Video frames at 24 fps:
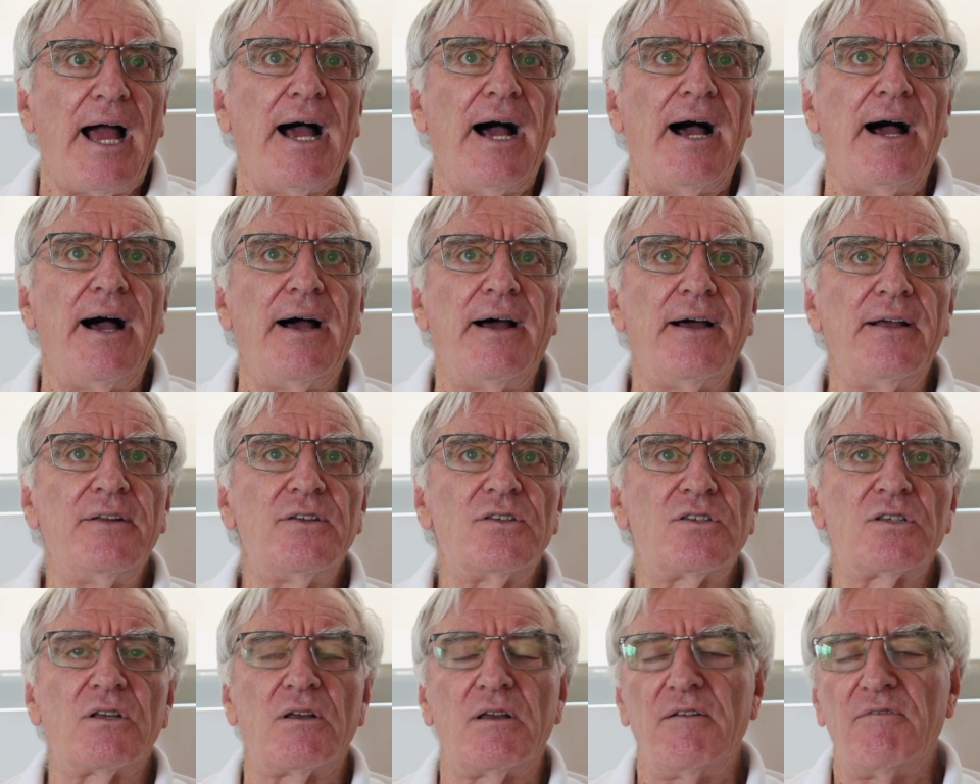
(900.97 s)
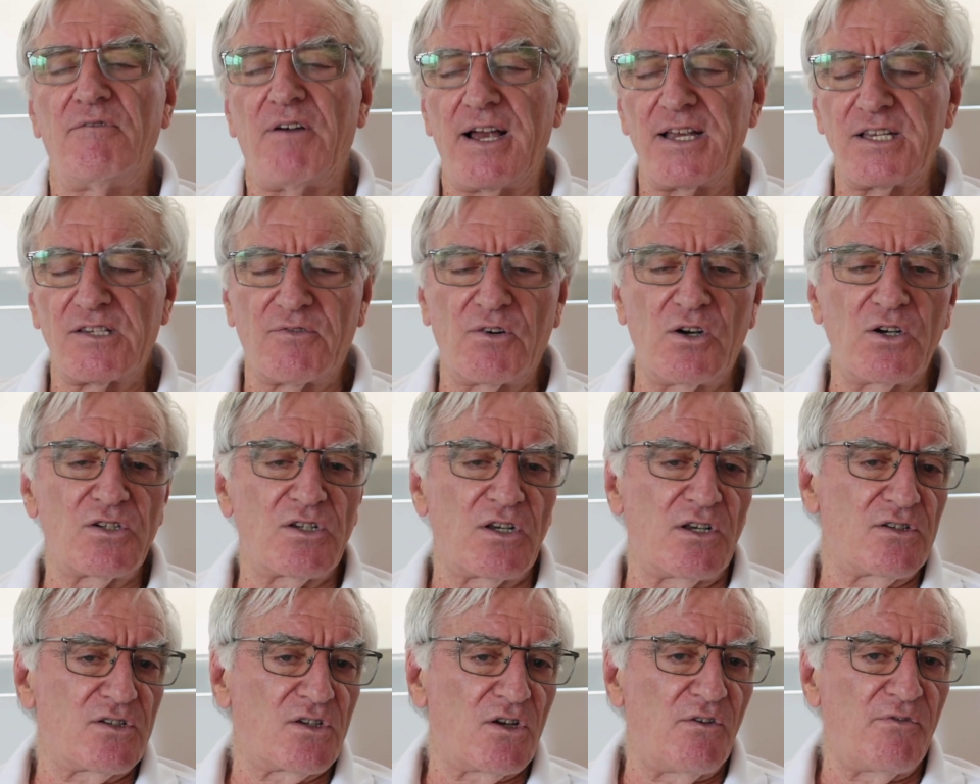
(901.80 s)
and vice
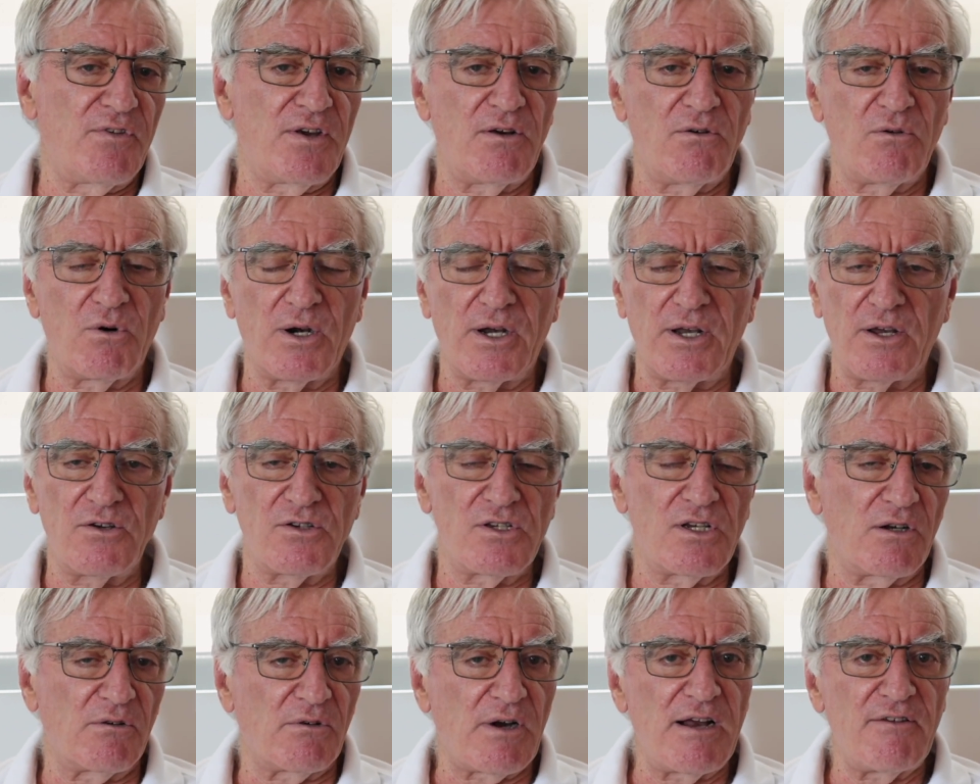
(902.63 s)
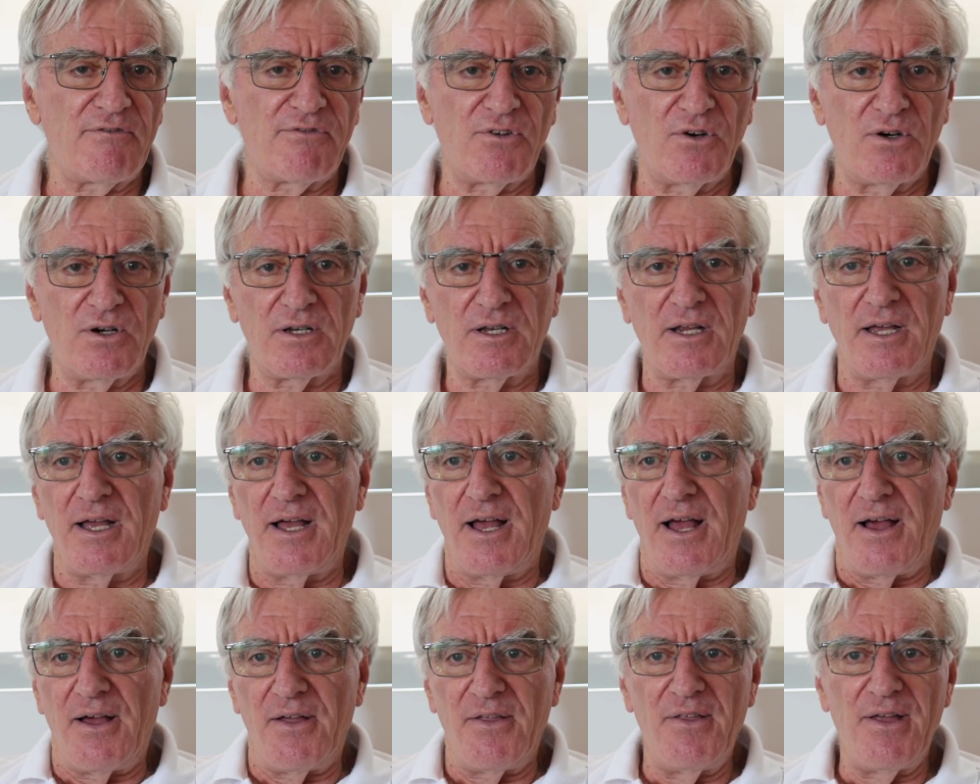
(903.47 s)
versa. So if you weren't using your right foot,
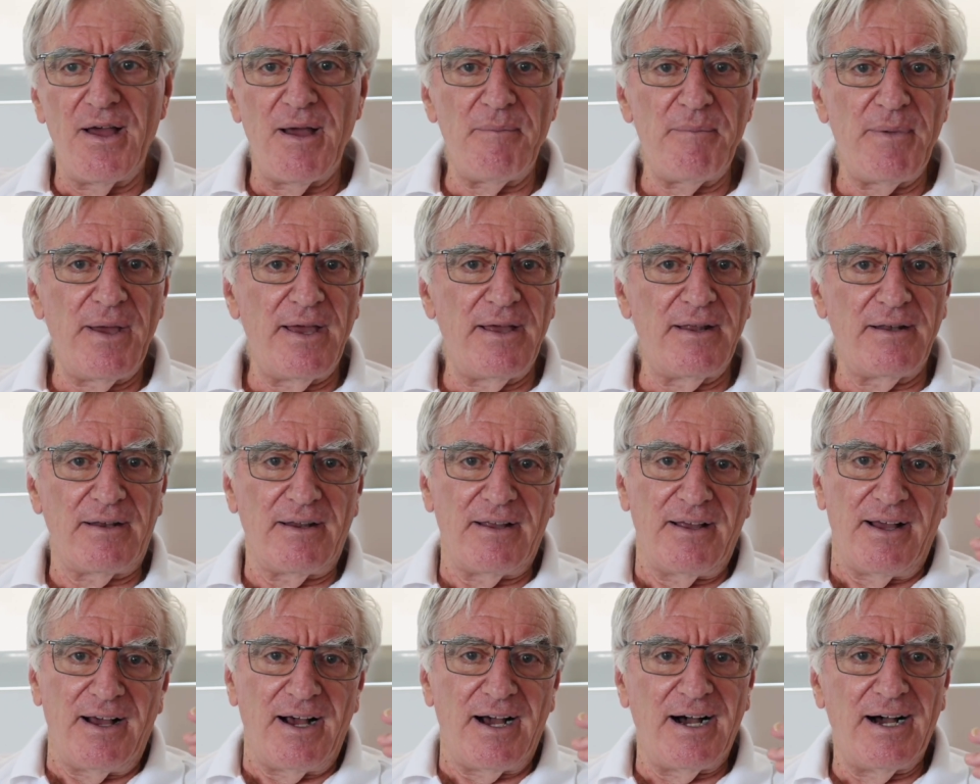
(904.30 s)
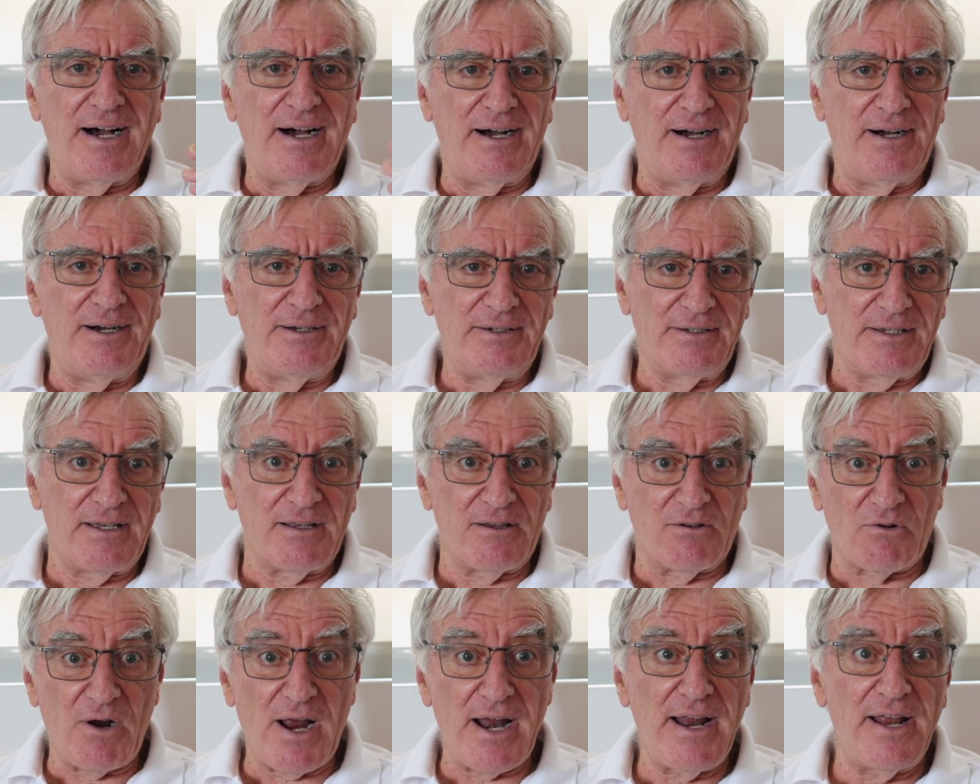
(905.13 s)
that meant the
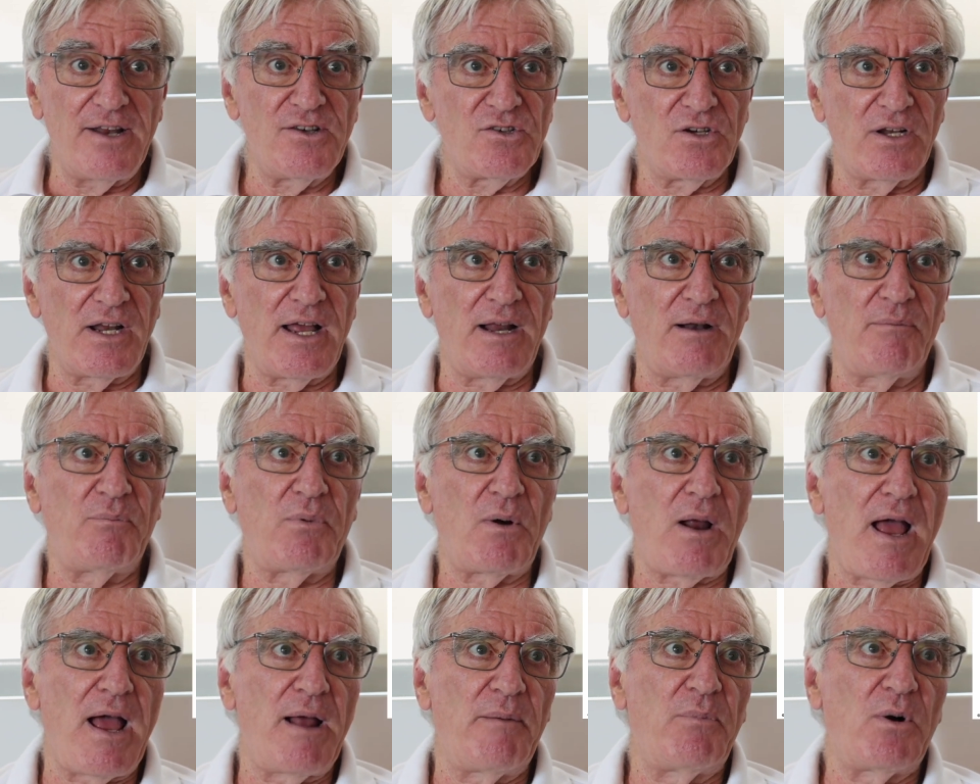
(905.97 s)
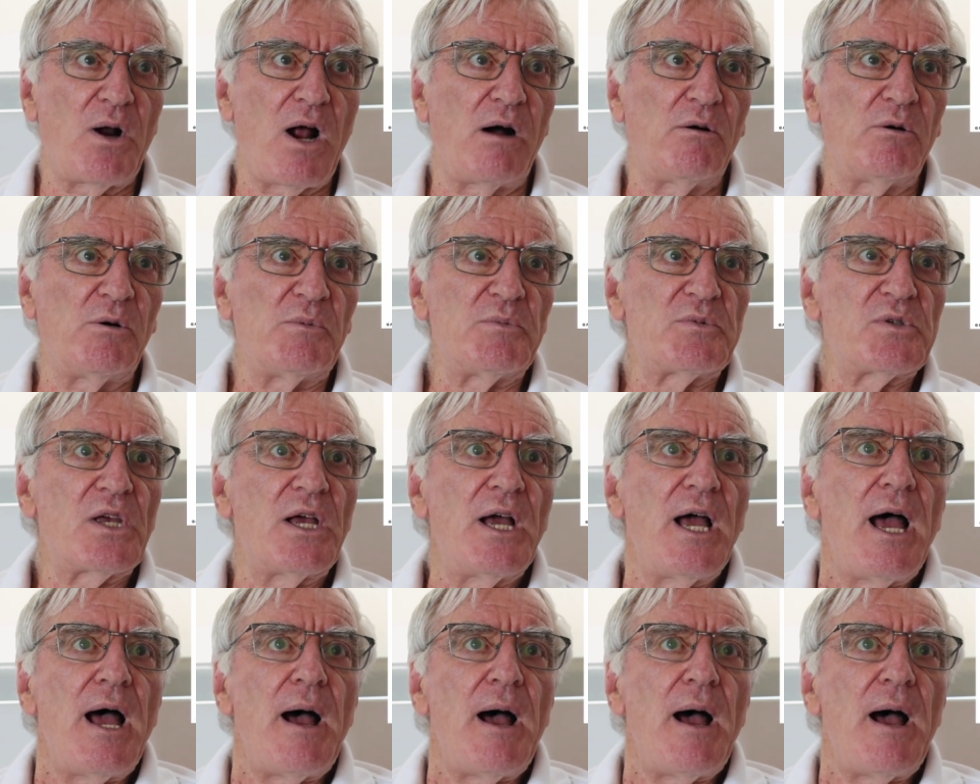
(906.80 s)
right engine had problems.